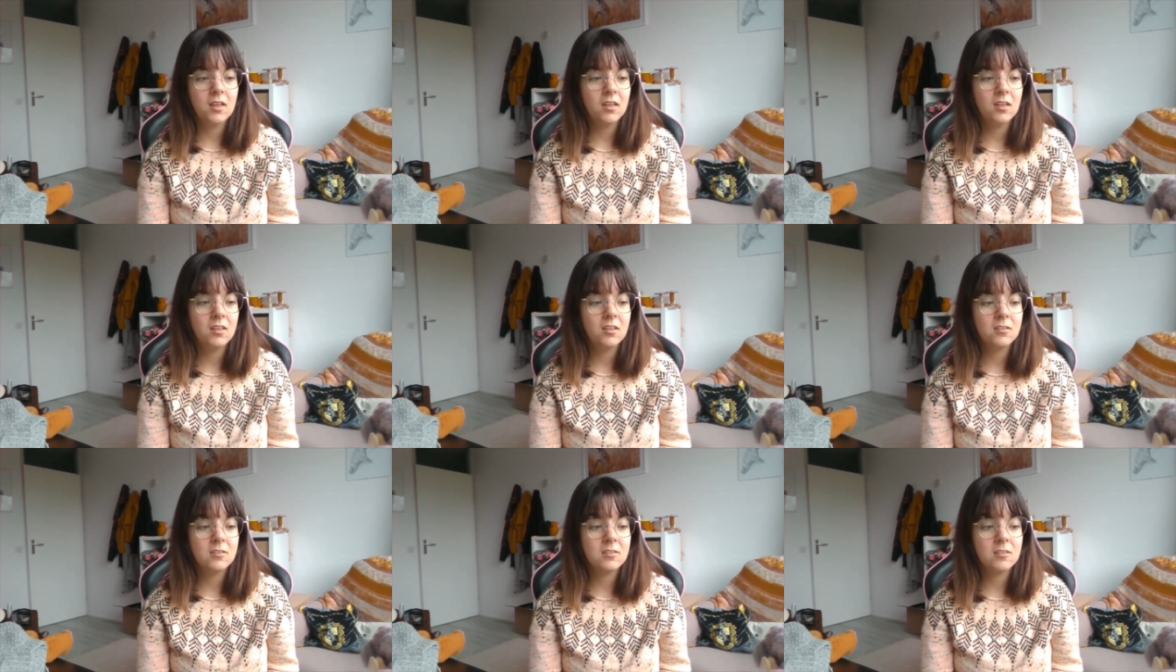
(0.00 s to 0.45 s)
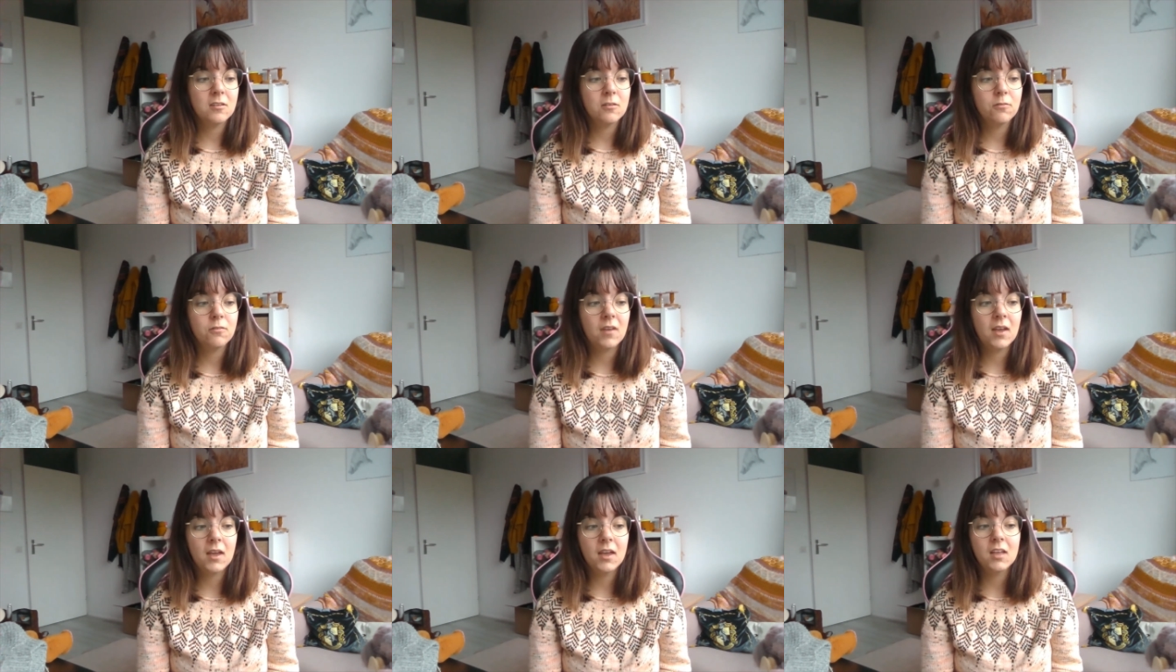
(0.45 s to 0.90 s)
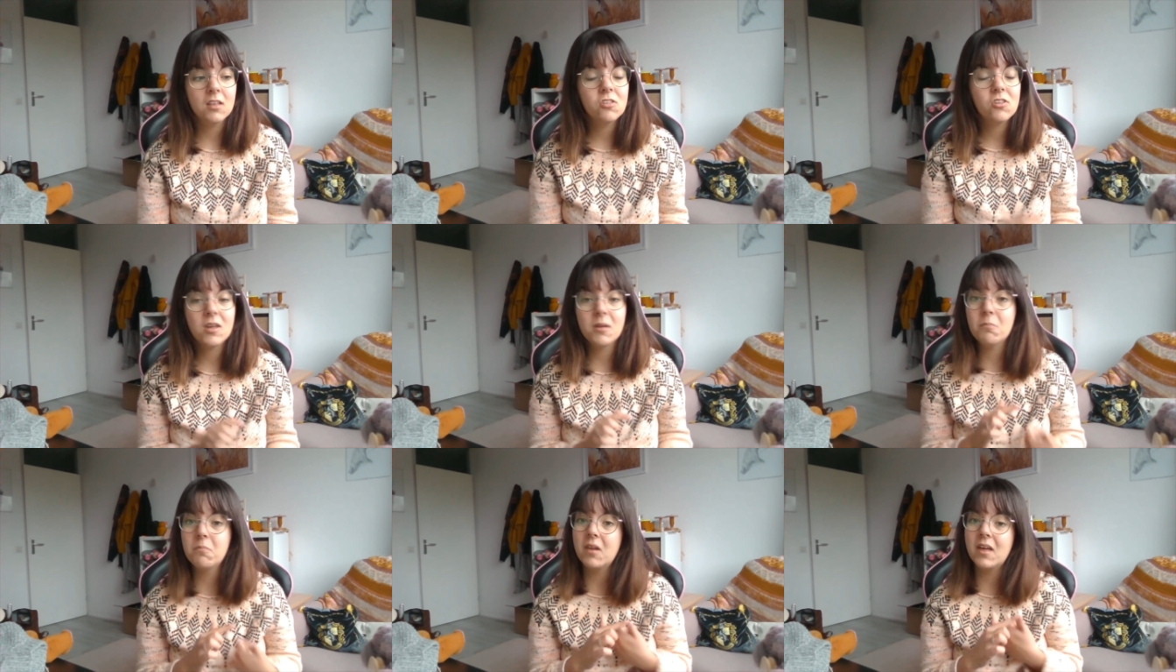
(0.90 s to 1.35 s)
if I
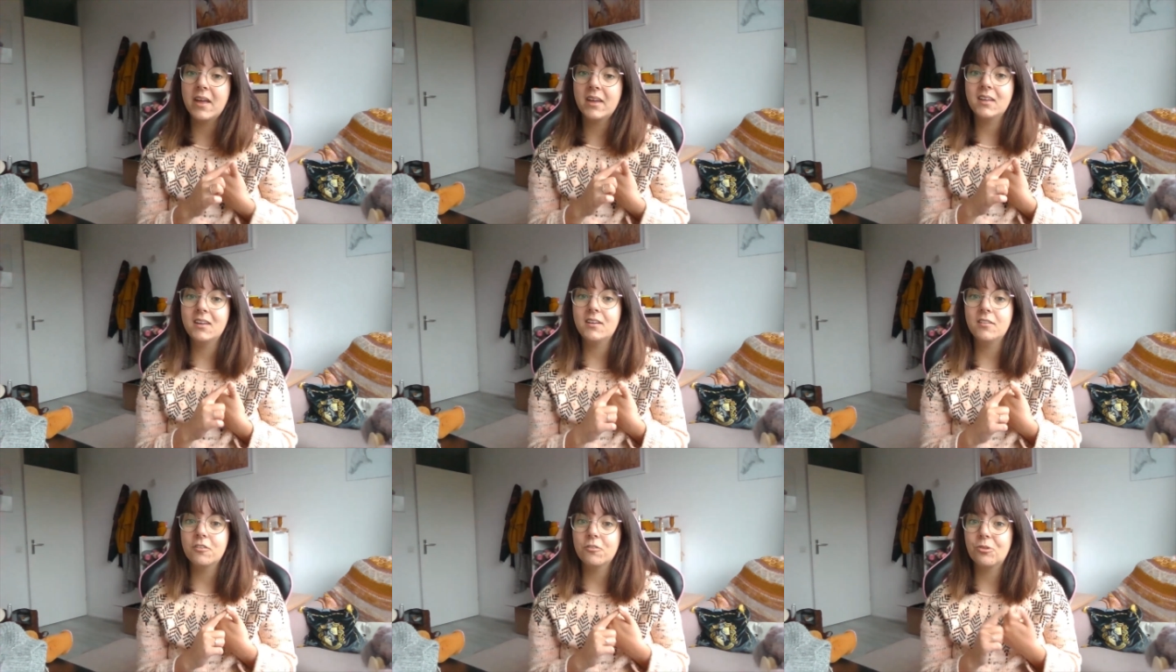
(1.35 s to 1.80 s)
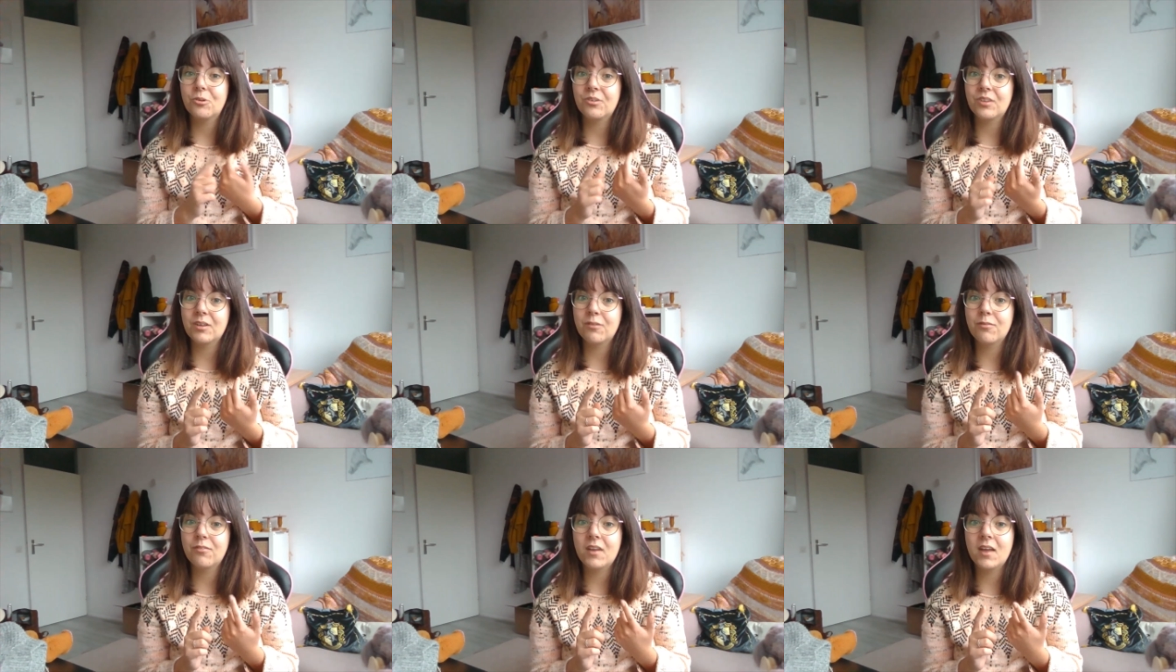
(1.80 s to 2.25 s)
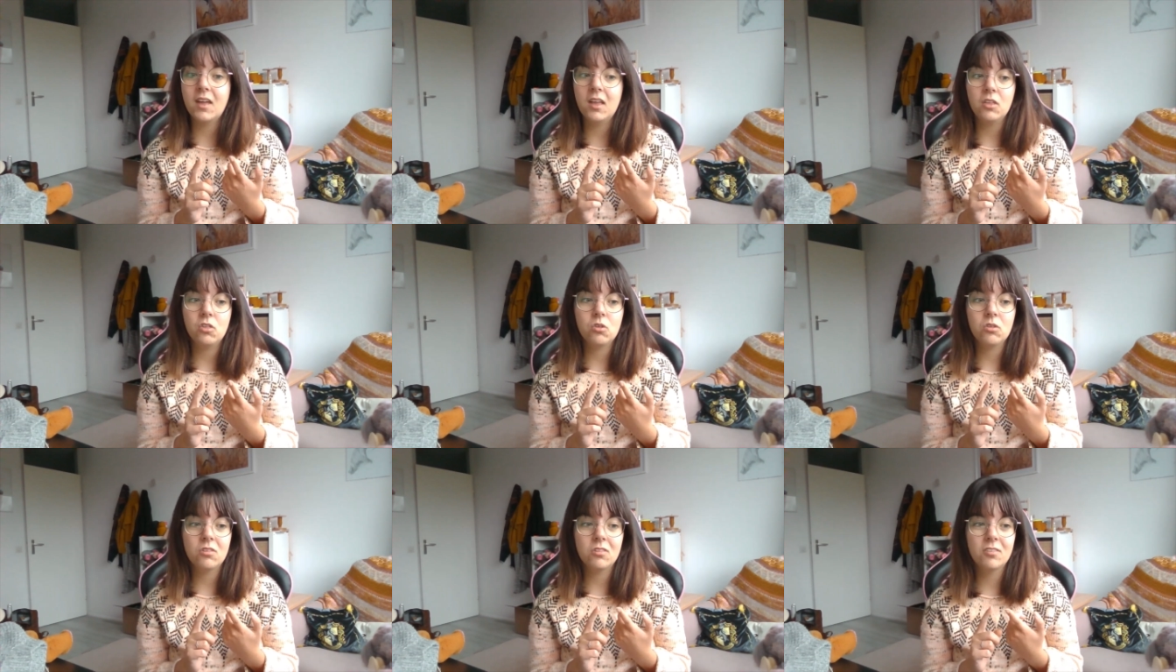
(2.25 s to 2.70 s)
chain ply it, or if I
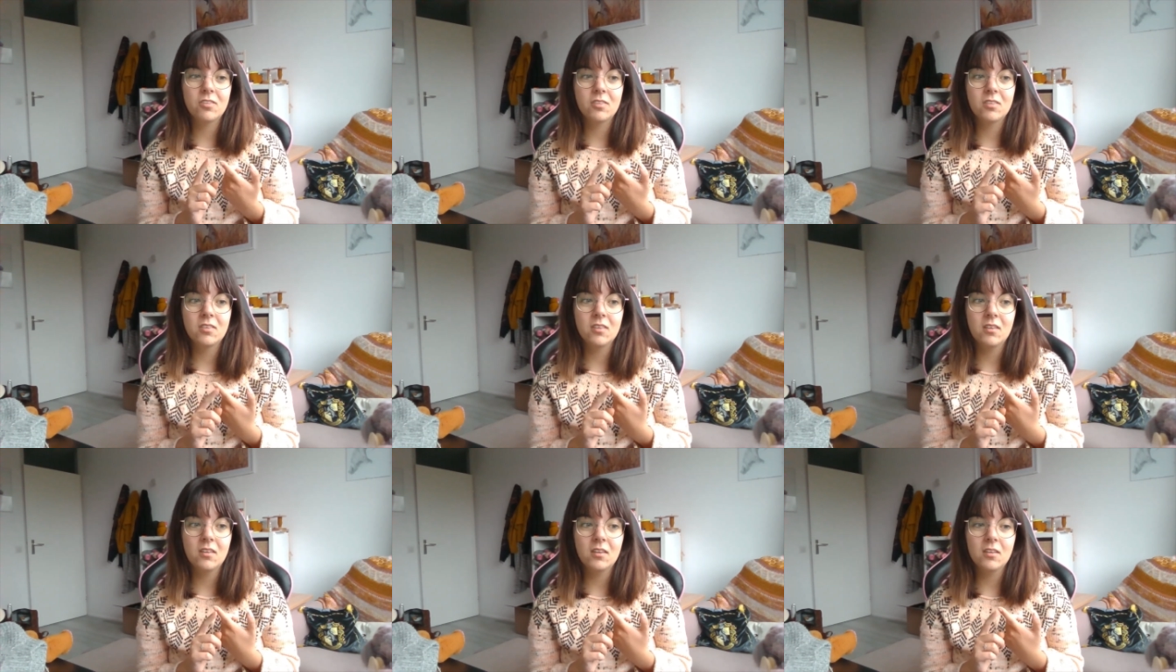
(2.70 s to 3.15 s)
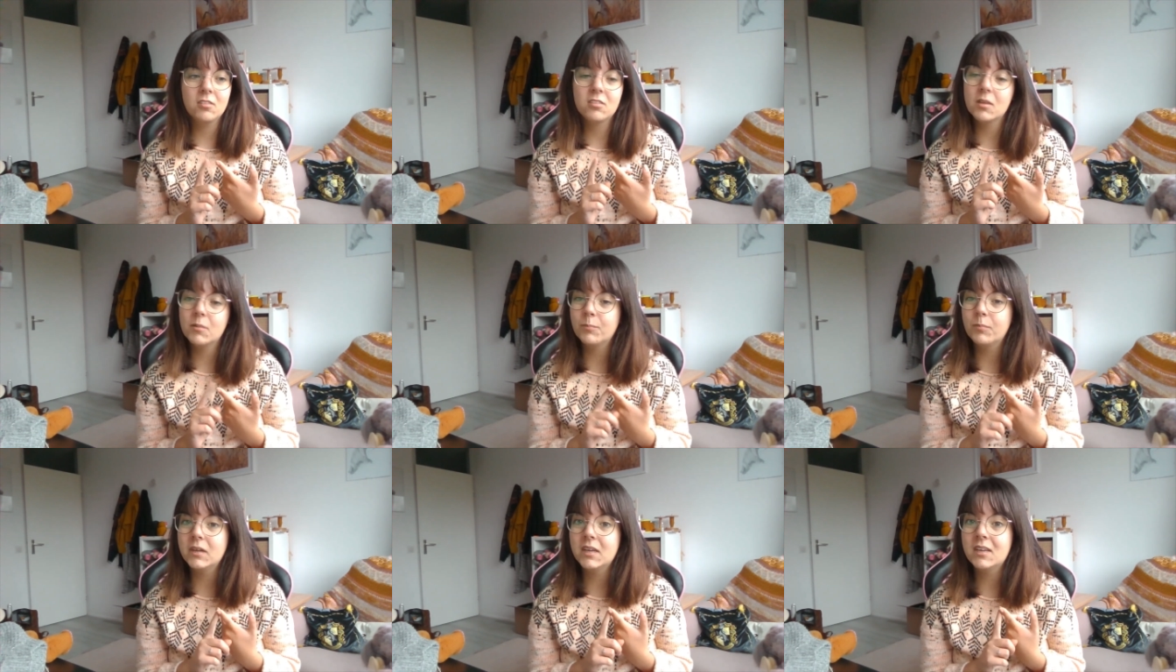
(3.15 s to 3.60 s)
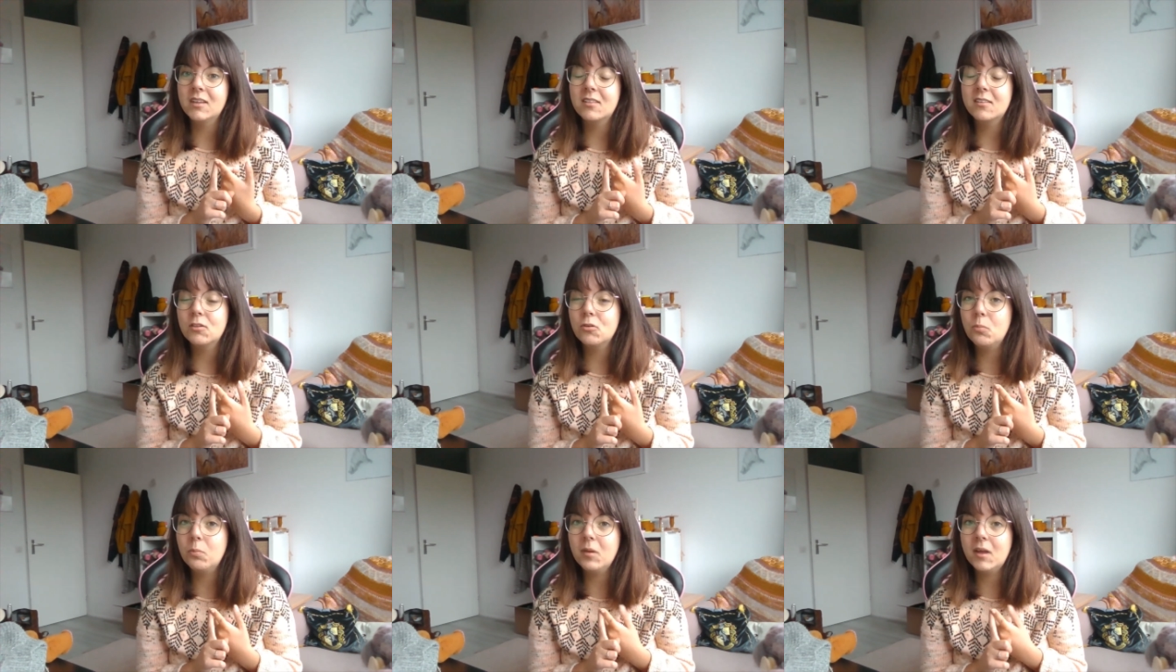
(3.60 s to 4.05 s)
just simply
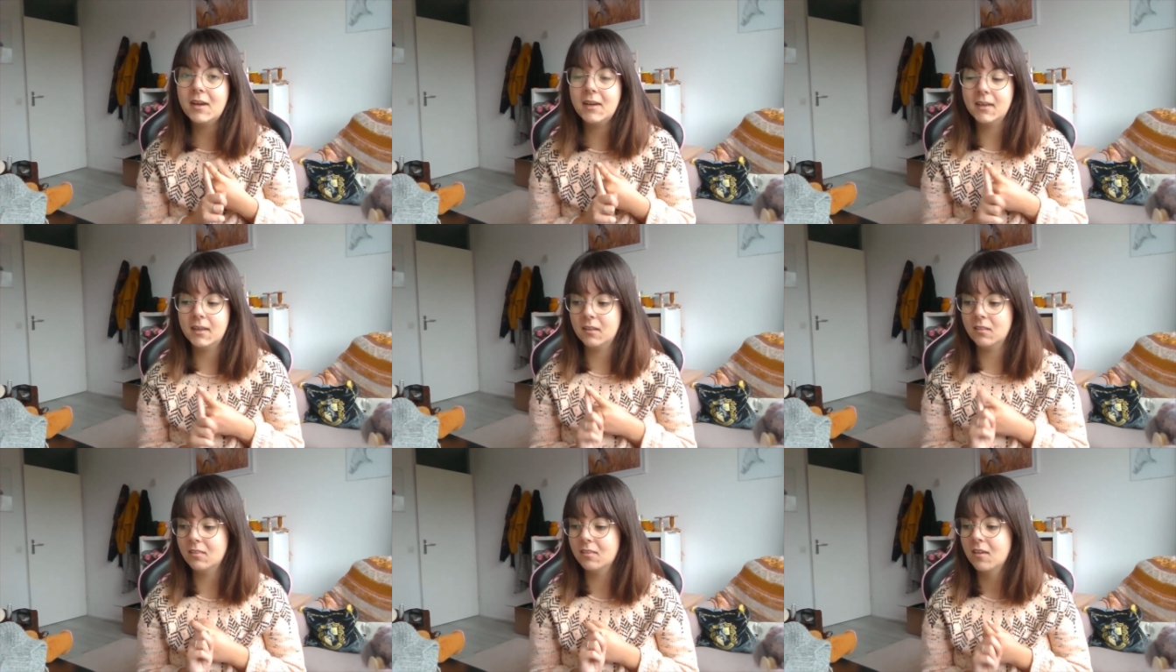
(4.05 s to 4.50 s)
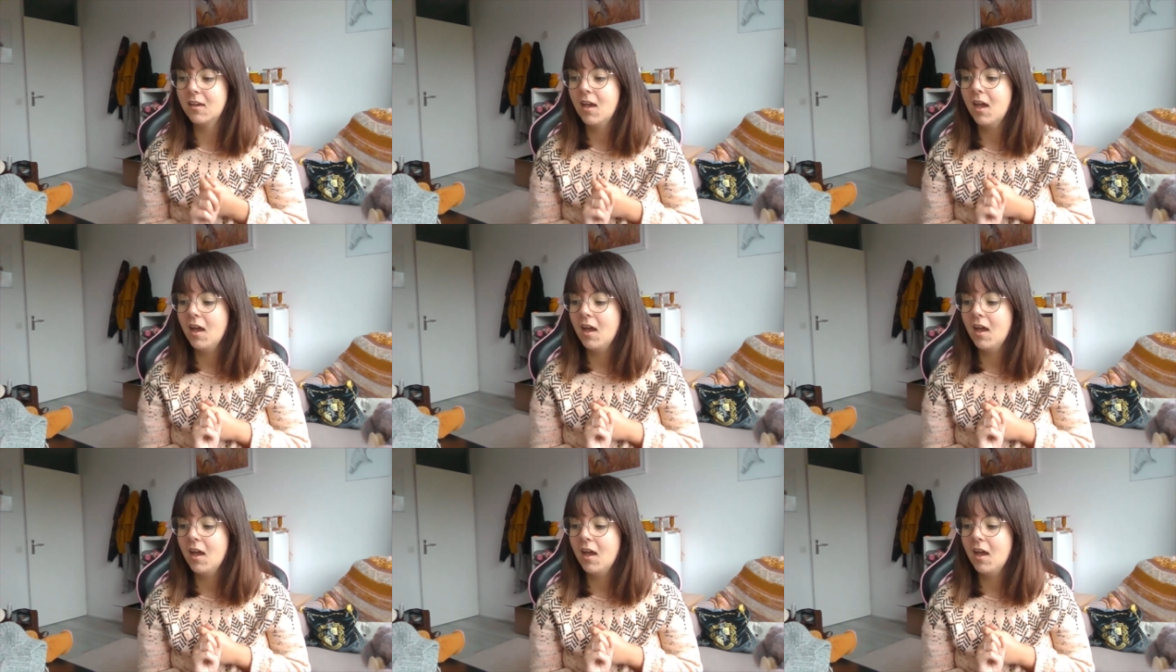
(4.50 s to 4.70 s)
two ply it.